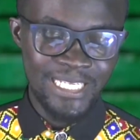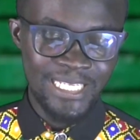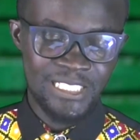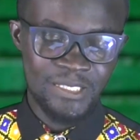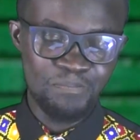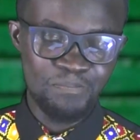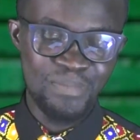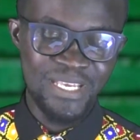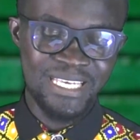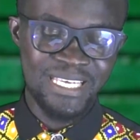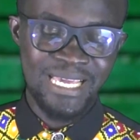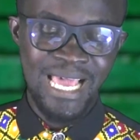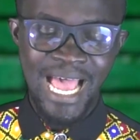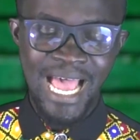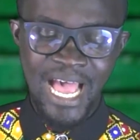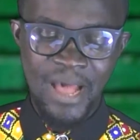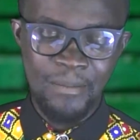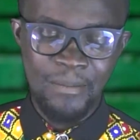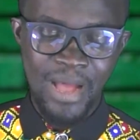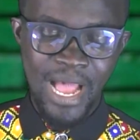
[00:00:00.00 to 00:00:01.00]
is
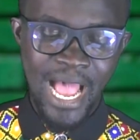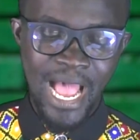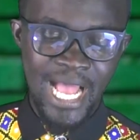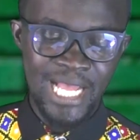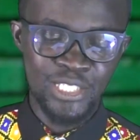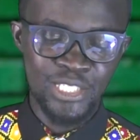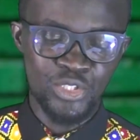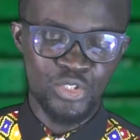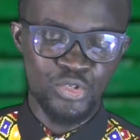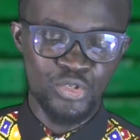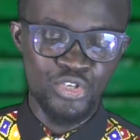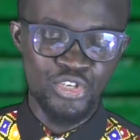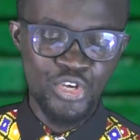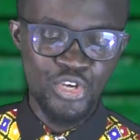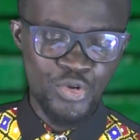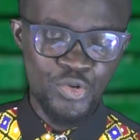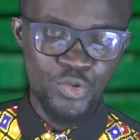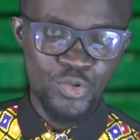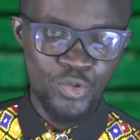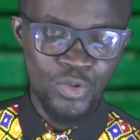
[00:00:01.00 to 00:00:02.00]
become unto
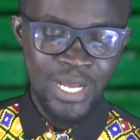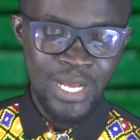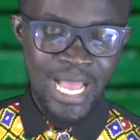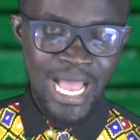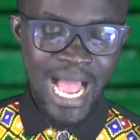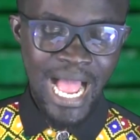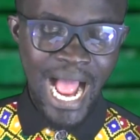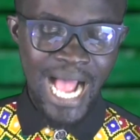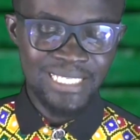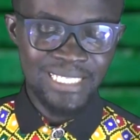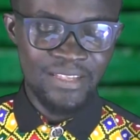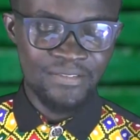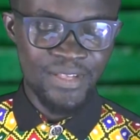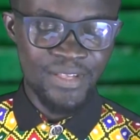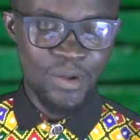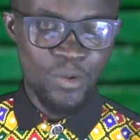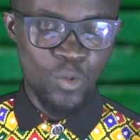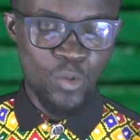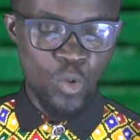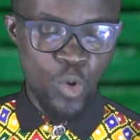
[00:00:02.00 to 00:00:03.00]
you as
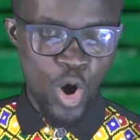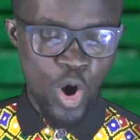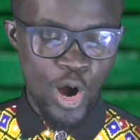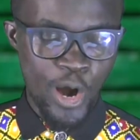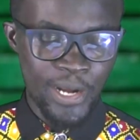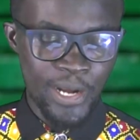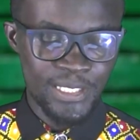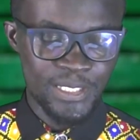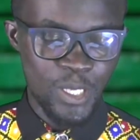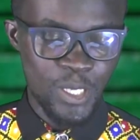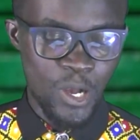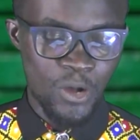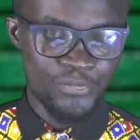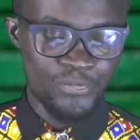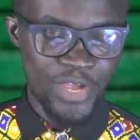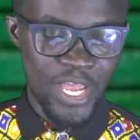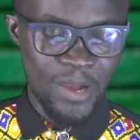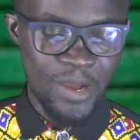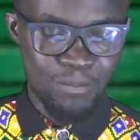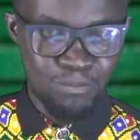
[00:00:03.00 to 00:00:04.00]
the words
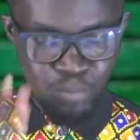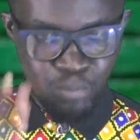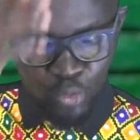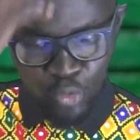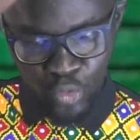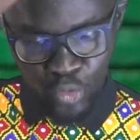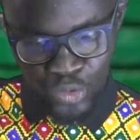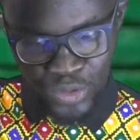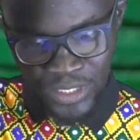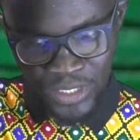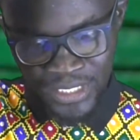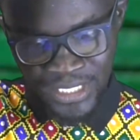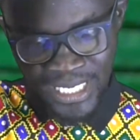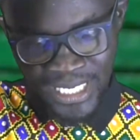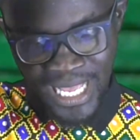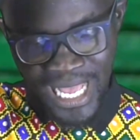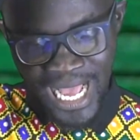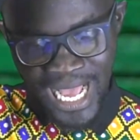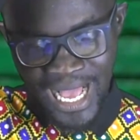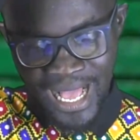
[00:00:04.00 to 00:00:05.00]
of a book
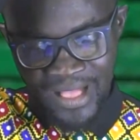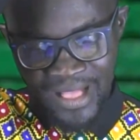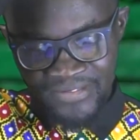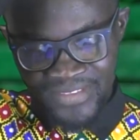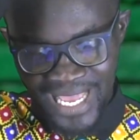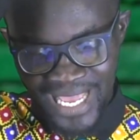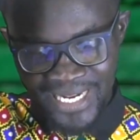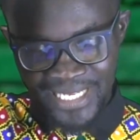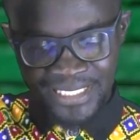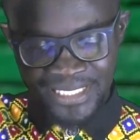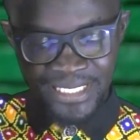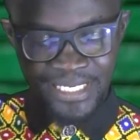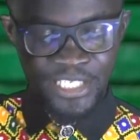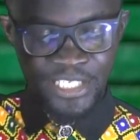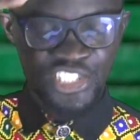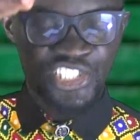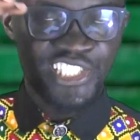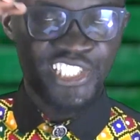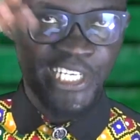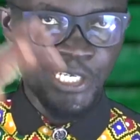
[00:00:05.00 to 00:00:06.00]
that is
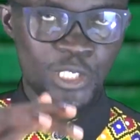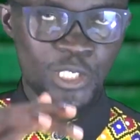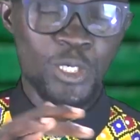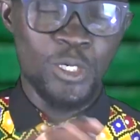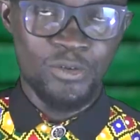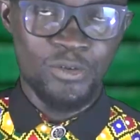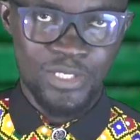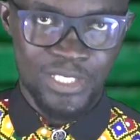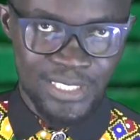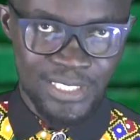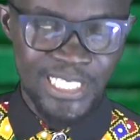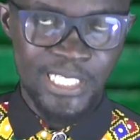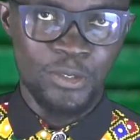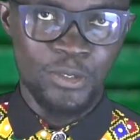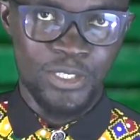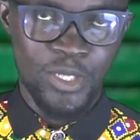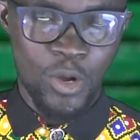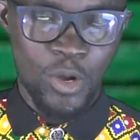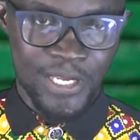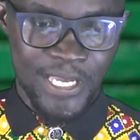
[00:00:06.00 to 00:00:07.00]

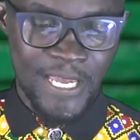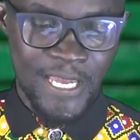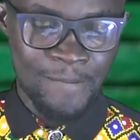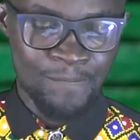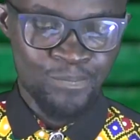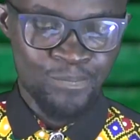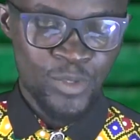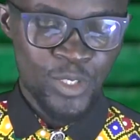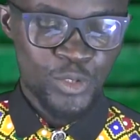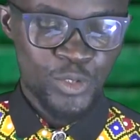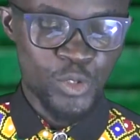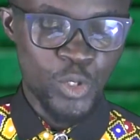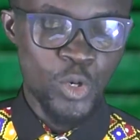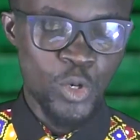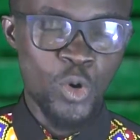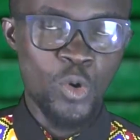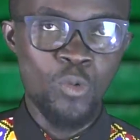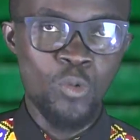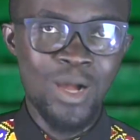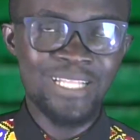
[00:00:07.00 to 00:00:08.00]
sealed. Okay,
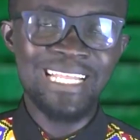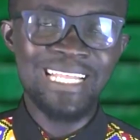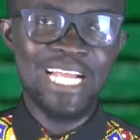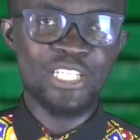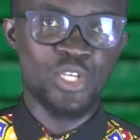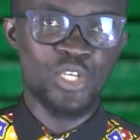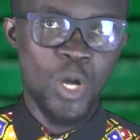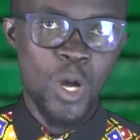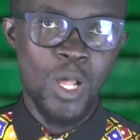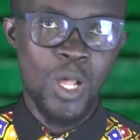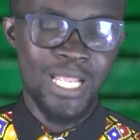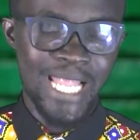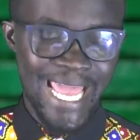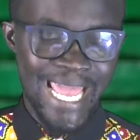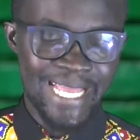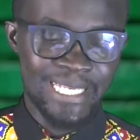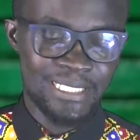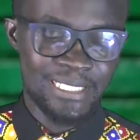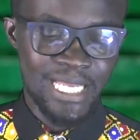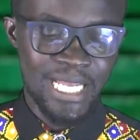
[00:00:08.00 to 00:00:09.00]
so what at all
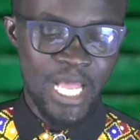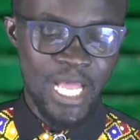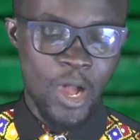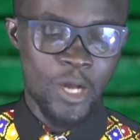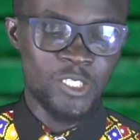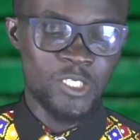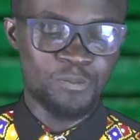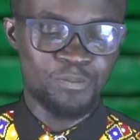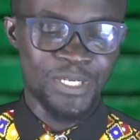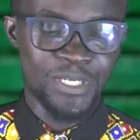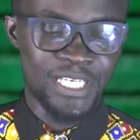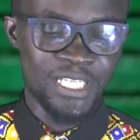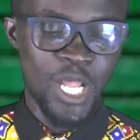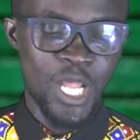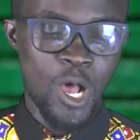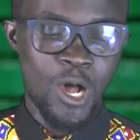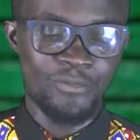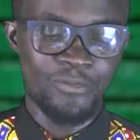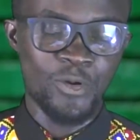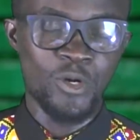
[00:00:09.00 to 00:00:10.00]
is God speaking
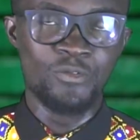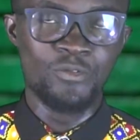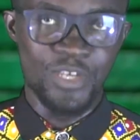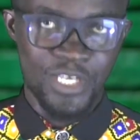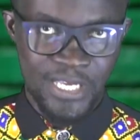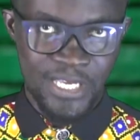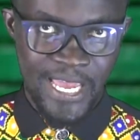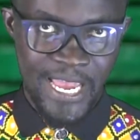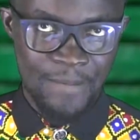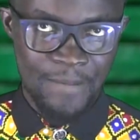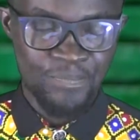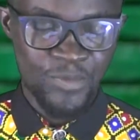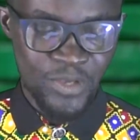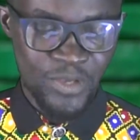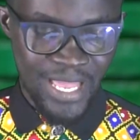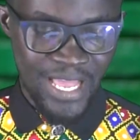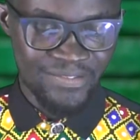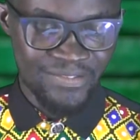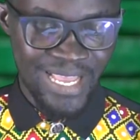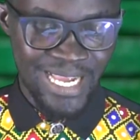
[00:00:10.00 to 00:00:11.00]
of over here? You
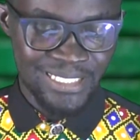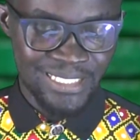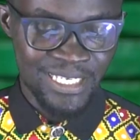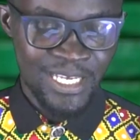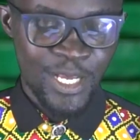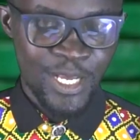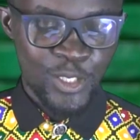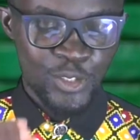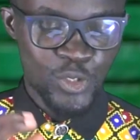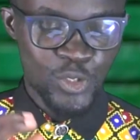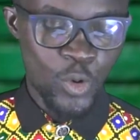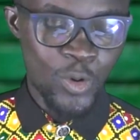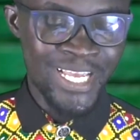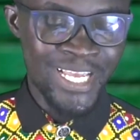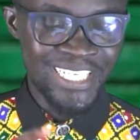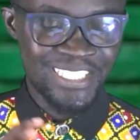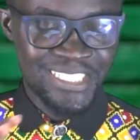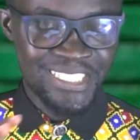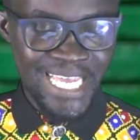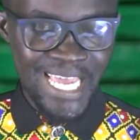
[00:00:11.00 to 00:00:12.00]
get that? So
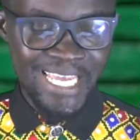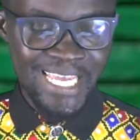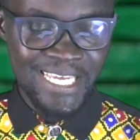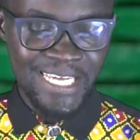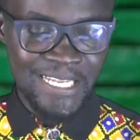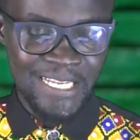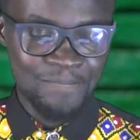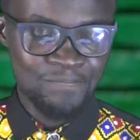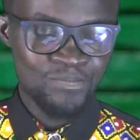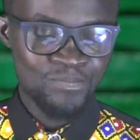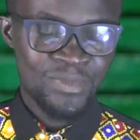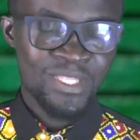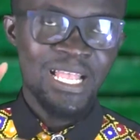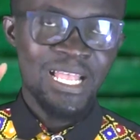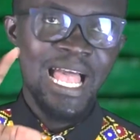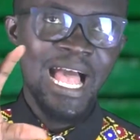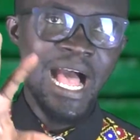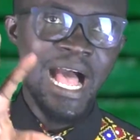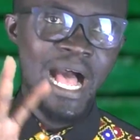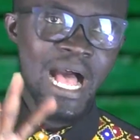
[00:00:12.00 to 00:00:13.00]
he's saying,
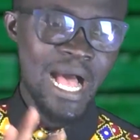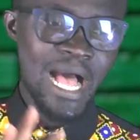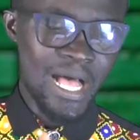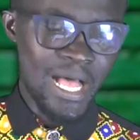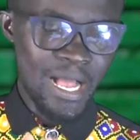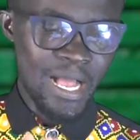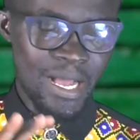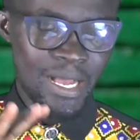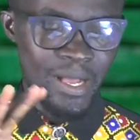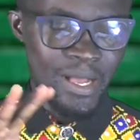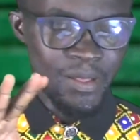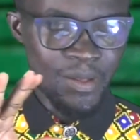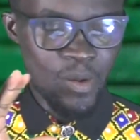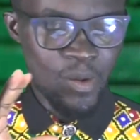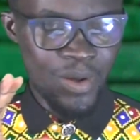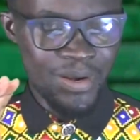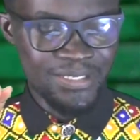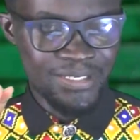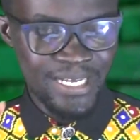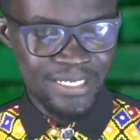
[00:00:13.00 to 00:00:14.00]

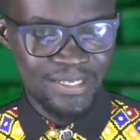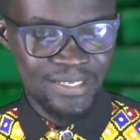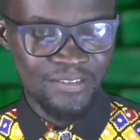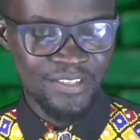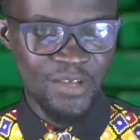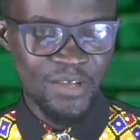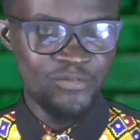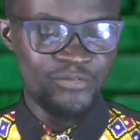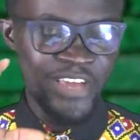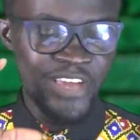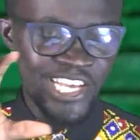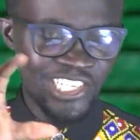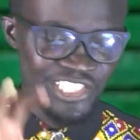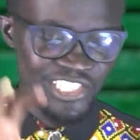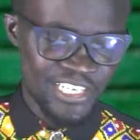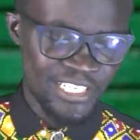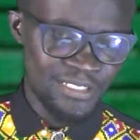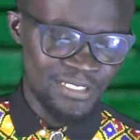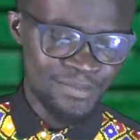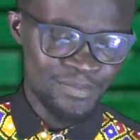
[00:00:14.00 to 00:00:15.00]
what is it? The
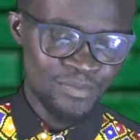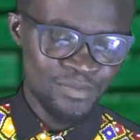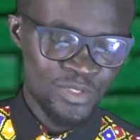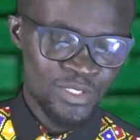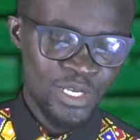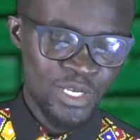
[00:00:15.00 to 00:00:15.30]
vision